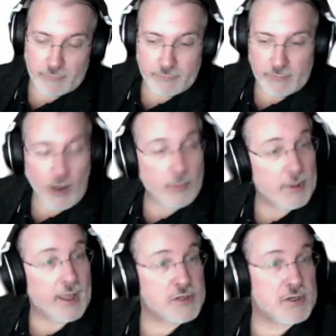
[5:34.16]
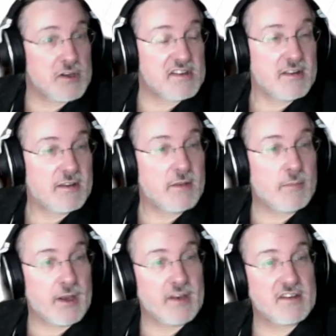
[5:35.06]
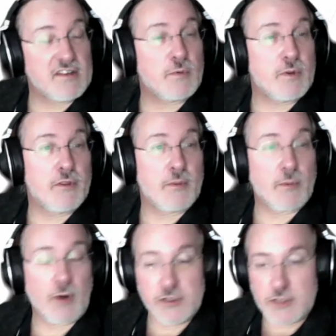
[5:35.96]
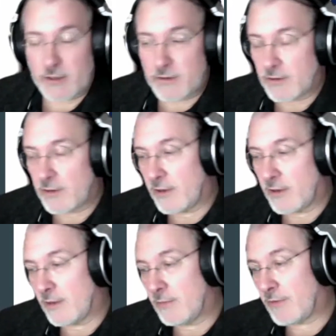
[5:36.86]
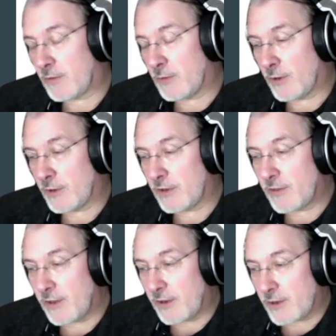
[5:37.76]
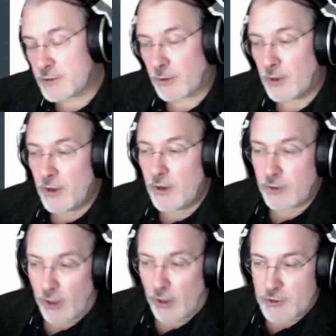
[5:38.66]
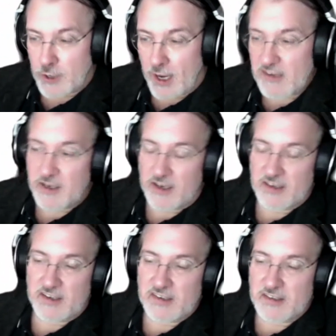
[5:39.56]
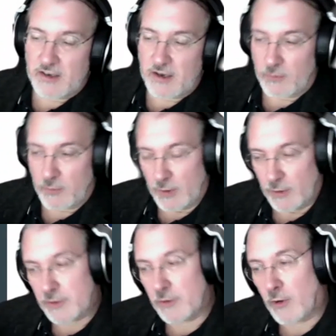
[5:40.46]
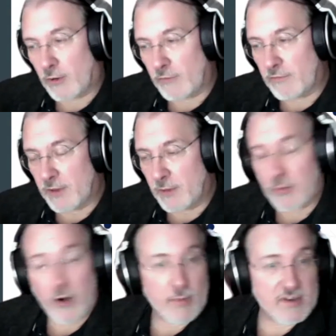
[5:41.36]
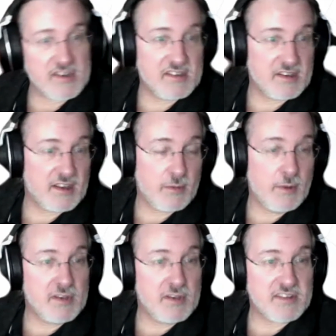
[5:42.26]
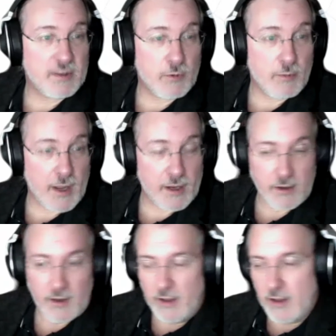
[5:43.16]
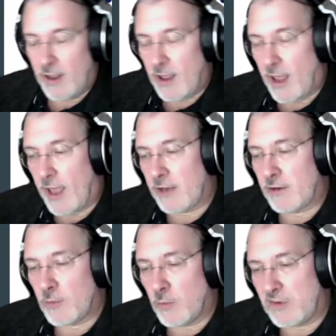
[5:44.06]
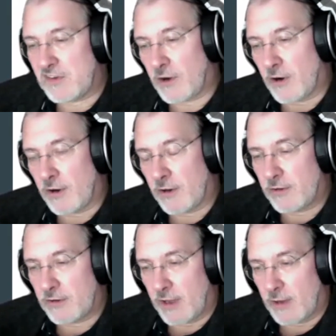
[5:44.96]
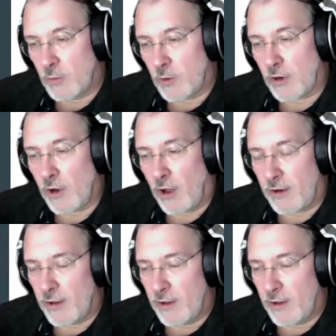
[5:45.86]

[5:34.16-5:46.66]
obligations that might exist within the project. In fact, we looked at the initial contracts that existed, and we looked at all of the promises and commitments that were made. And we started work on